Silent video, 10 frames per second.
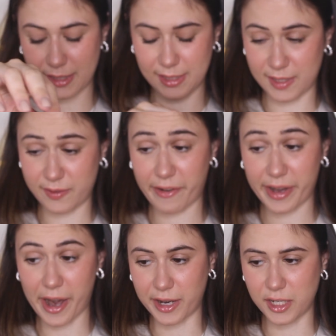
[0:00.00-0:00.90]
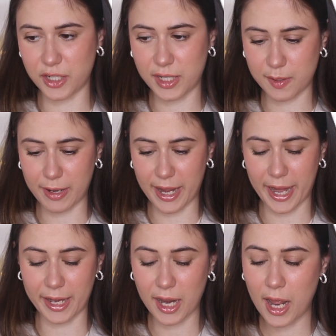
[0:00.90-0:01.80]
This is very hard to
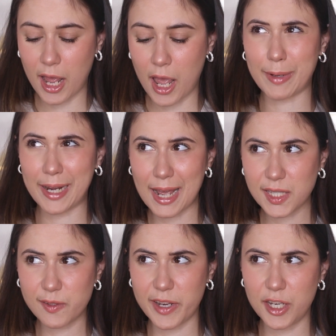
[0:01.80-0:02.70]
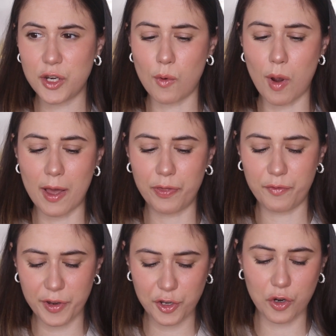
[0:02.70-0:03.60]
explain. My last video and the
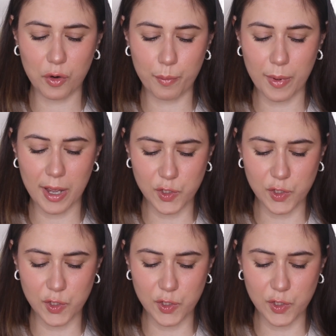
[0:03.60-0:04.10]
video